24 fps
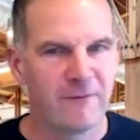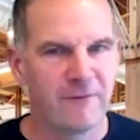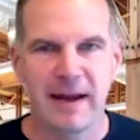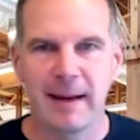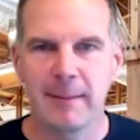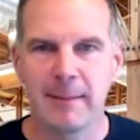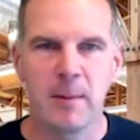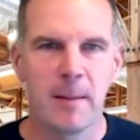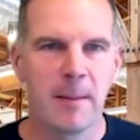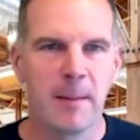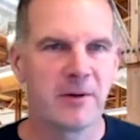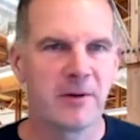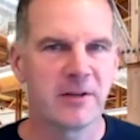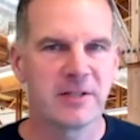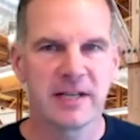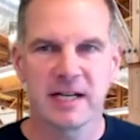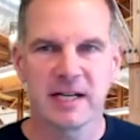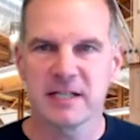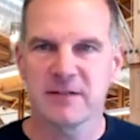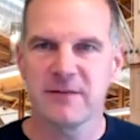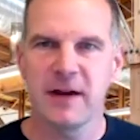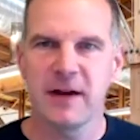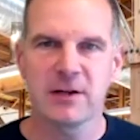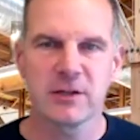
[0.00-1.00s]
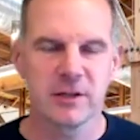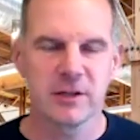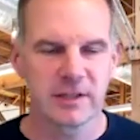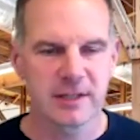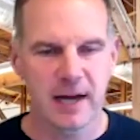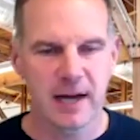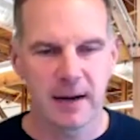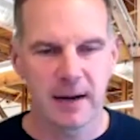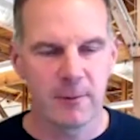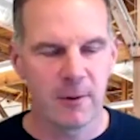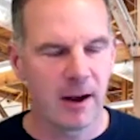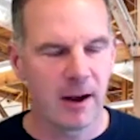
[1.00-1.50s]
Family member satisfaction
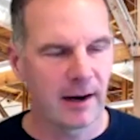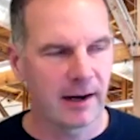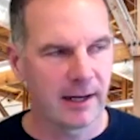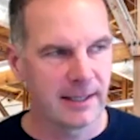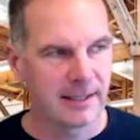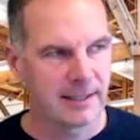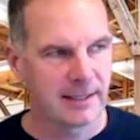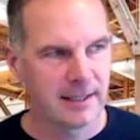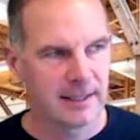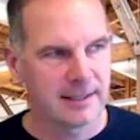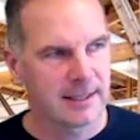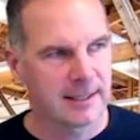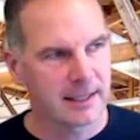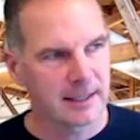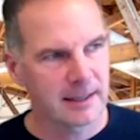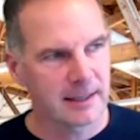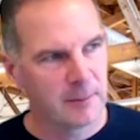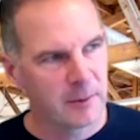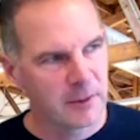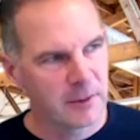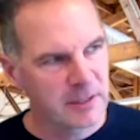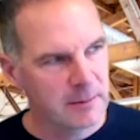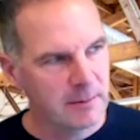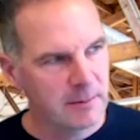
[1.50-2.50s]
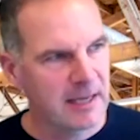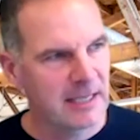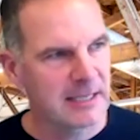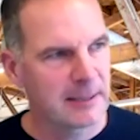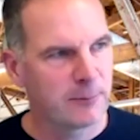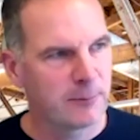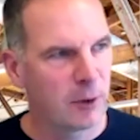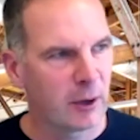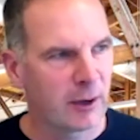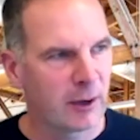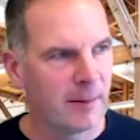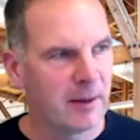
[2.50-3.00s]
skyrockets. It's like the most
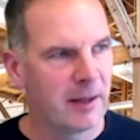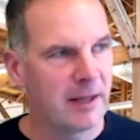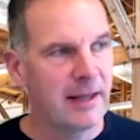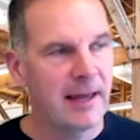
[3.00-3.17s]
amazing program.